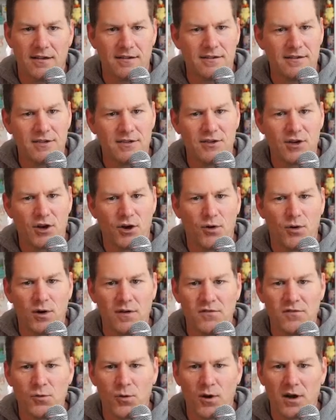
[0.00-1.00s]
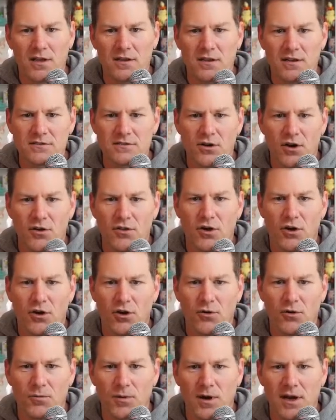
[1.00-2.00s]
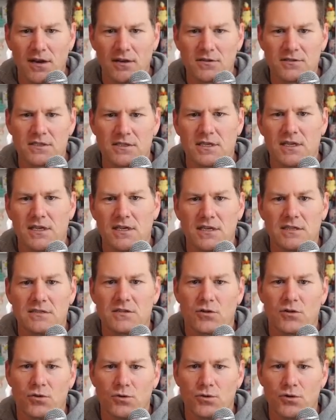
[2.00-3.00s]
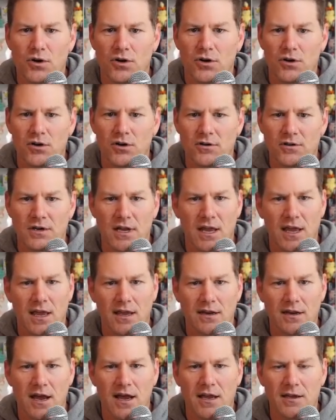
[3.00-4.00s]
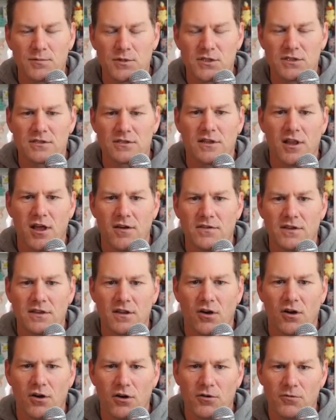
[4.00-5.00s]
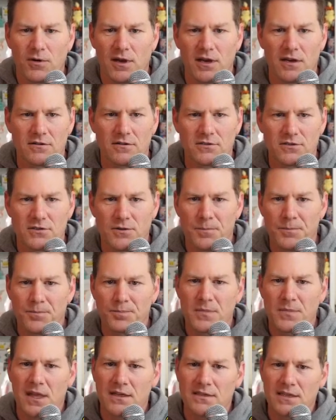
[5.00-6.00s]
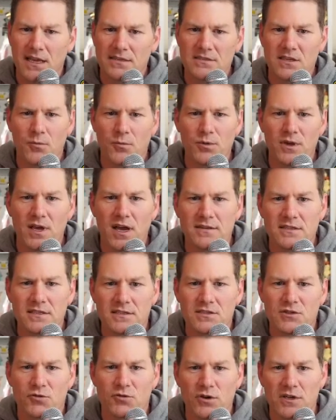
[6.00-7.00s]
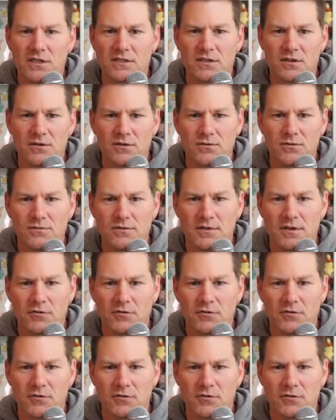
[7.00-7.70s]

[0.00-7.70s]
you know, if you want to collect all the art rares, it is a cool card, and I am just loving the art rares. Next up, we got this Cricketune.